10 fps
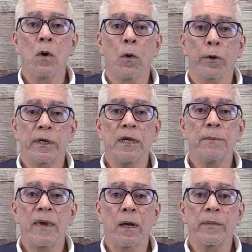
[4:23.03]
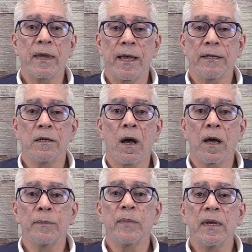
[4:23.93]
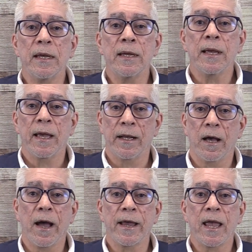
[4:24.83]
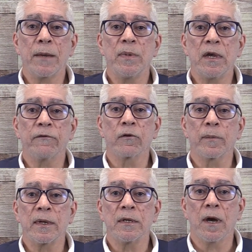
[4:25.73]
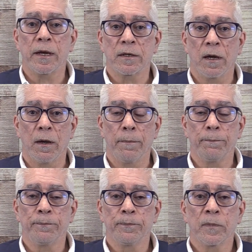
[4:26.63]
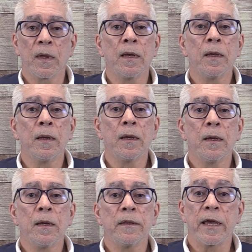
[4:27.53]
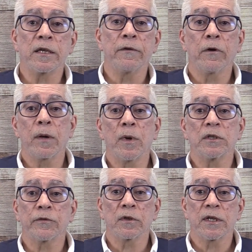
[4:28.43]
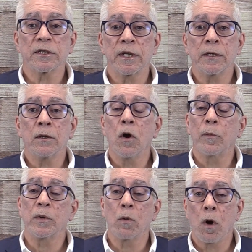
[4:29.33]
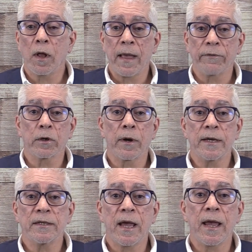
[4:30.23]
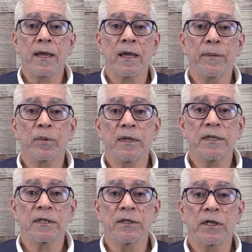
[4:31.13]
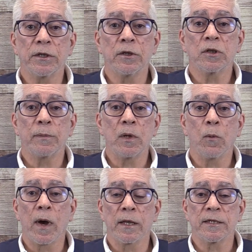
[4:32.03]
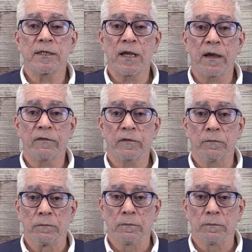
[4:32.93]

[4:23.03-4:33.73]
or email me at donb@iabforme.com. Thank you very much for listening. Hope you all have a great day, and please continue to be well and safe.